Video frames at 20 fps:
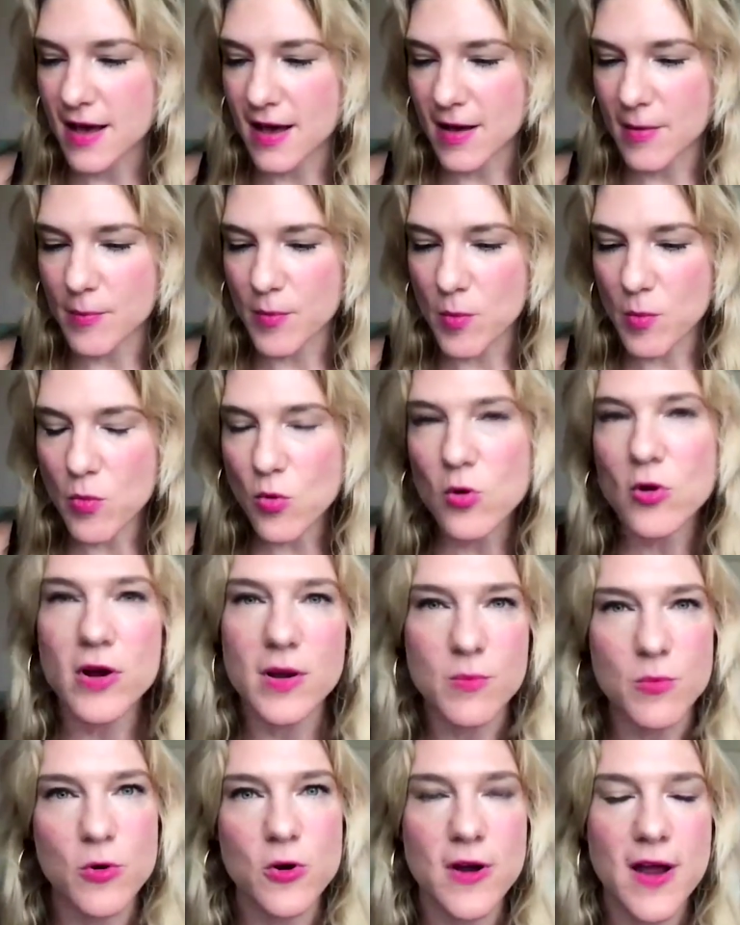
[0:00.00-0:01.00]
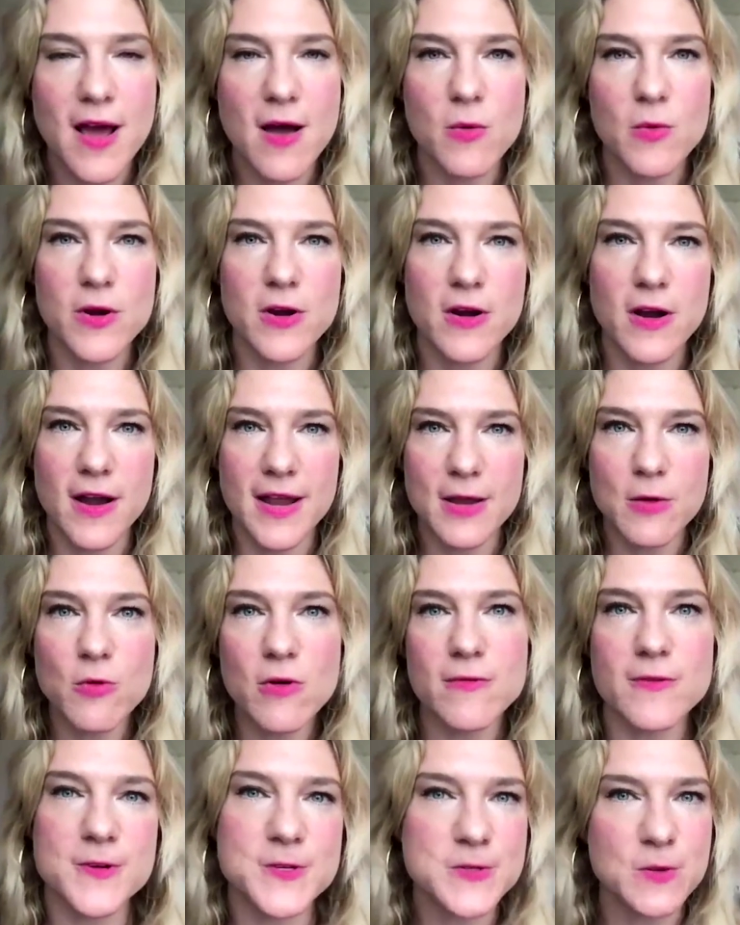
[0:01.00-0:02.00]
um, more and more how we're
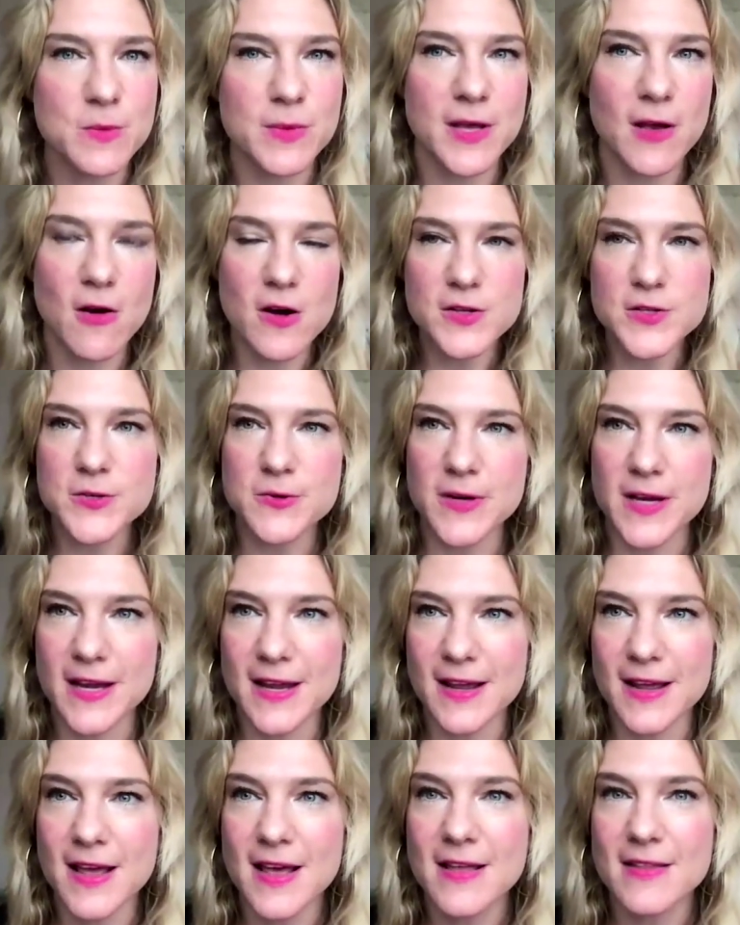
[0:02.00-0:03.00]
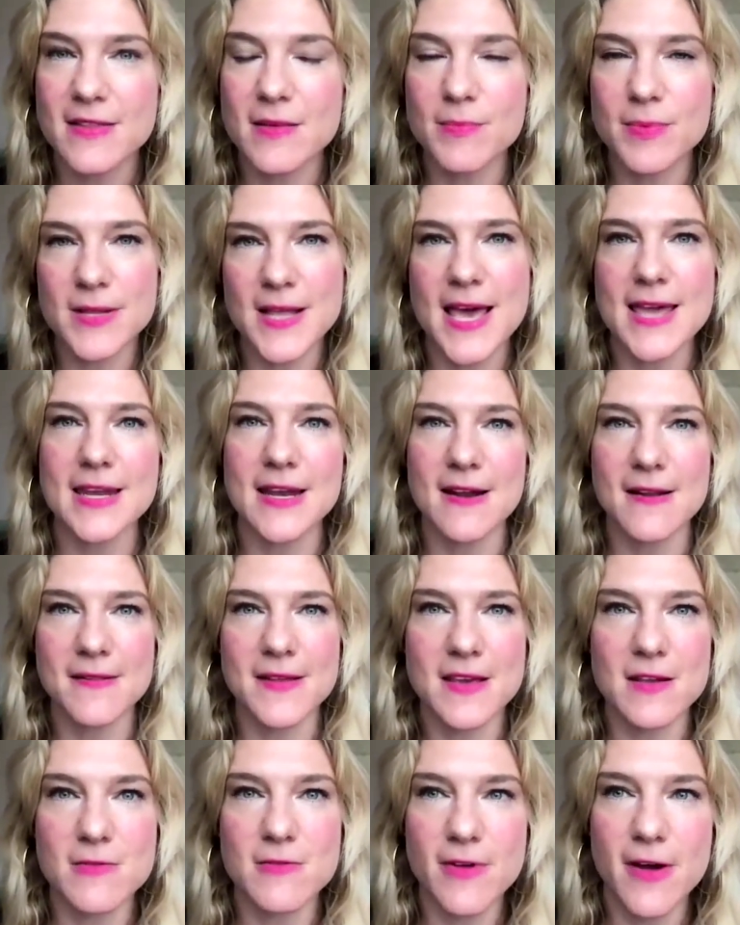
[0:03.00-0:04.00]
irreversibly altering the planet
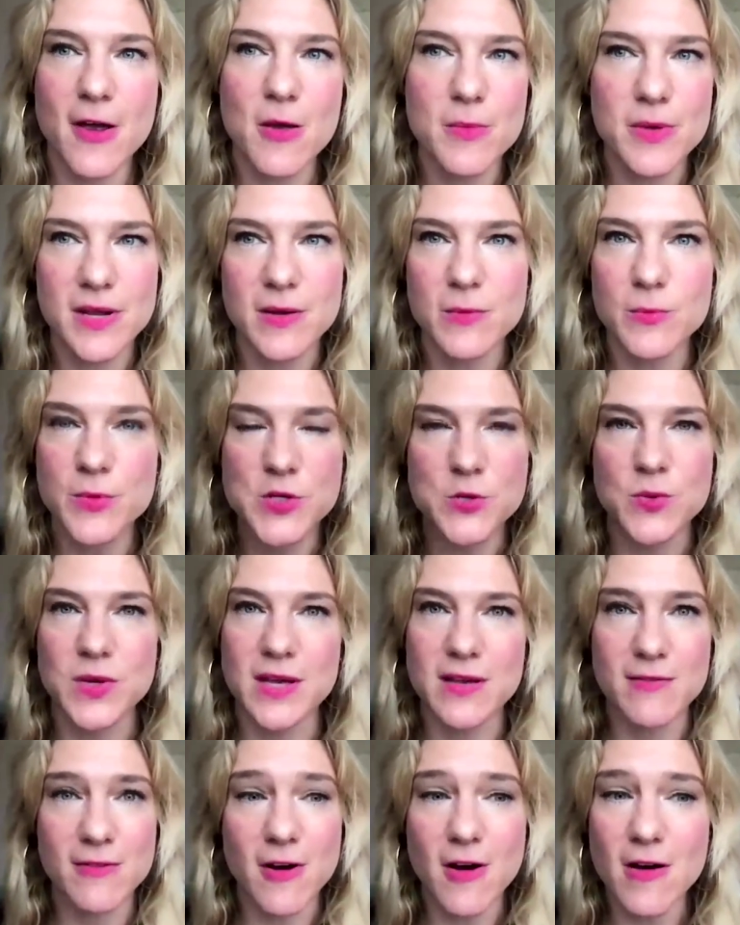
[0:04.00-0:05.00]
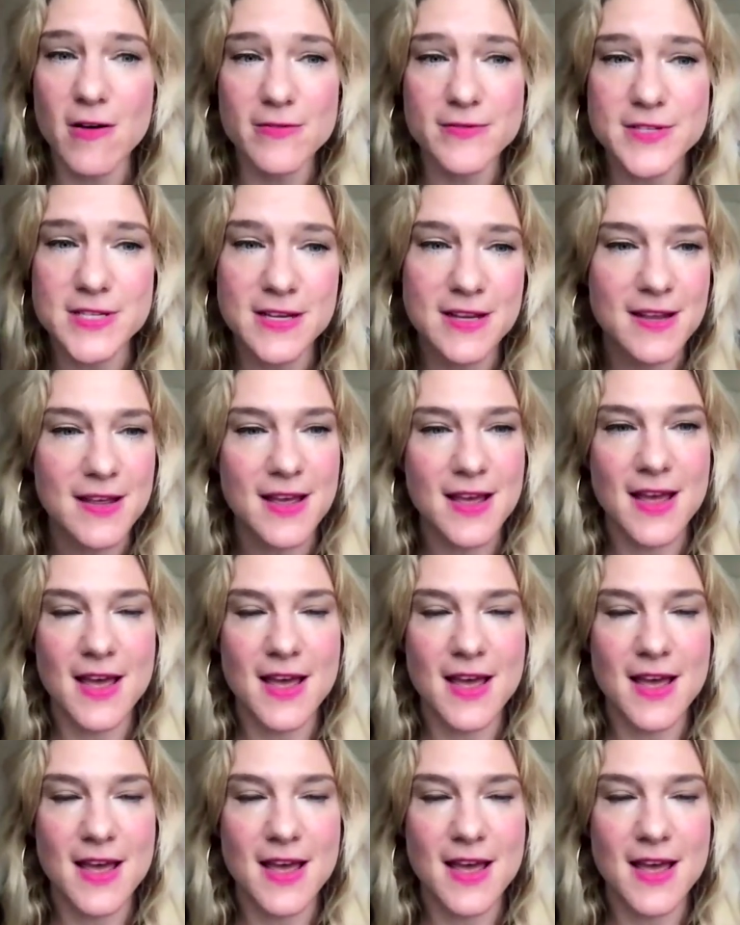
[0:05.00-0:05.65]
and the environment in which we evolved.